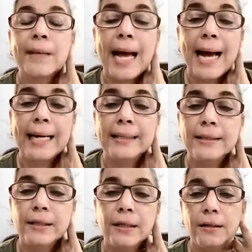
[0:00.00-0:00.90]

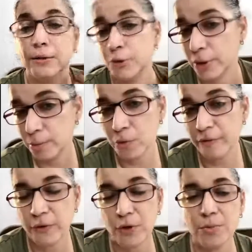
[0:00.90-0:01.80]
And you can,
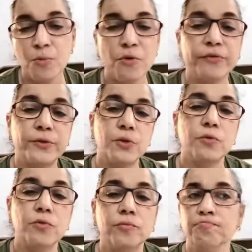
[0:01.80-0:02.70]
of course, move
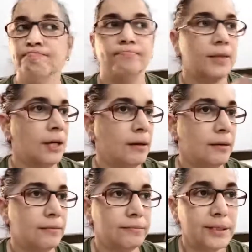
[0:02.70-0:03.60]
to
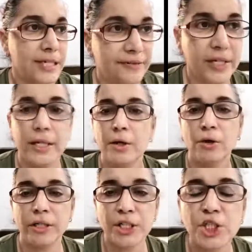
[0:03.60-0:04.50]
TV
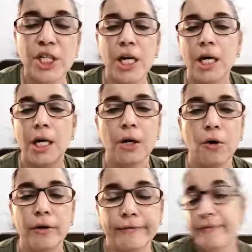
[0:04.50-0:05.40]
or digital
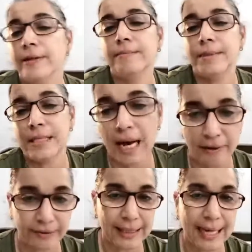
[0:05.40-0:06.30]
or films
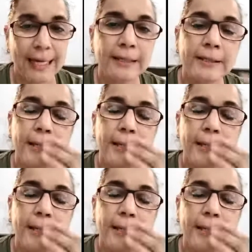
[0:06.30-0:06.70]
after that.